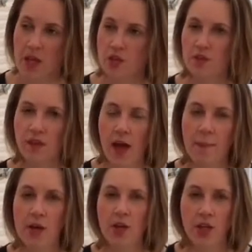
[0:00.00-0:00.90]
sort of
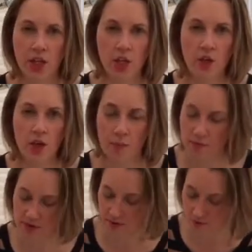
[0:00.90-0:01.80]
lemon and
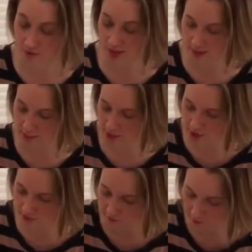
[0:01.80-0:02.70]
cucumber. It's really
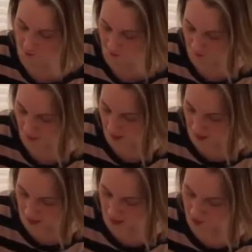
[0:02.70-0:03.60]
beautiful.
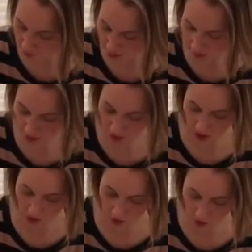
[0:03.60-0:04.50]
You've then
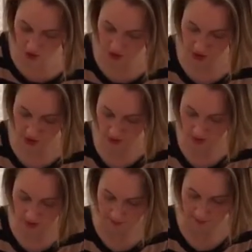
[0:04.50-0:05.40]
got a gorgeous
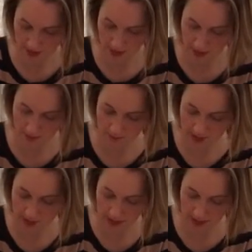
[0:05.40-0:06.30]
toner
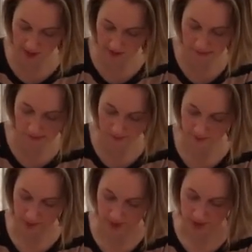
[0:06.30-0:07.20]
here.
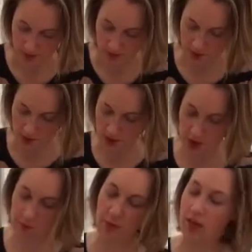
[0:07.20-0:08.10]
I'll
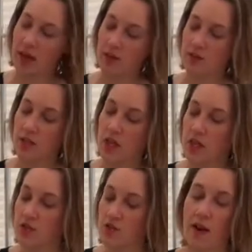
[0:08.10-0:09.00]
just pull out.
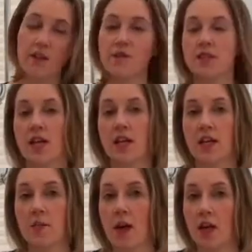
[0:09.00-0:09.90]
It's great for
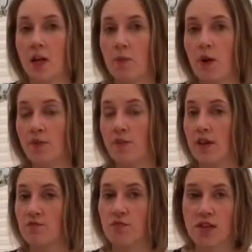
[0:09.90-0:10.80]
taking your makeup off,
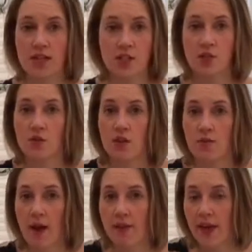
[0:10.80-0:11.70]
really soothing
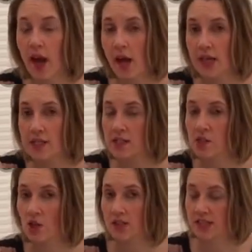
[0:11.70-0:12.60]
around the eyes.
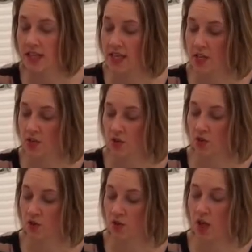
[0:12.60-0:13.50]
It's not stinging at
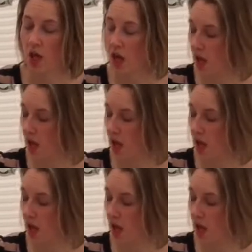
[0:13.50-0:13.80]
all,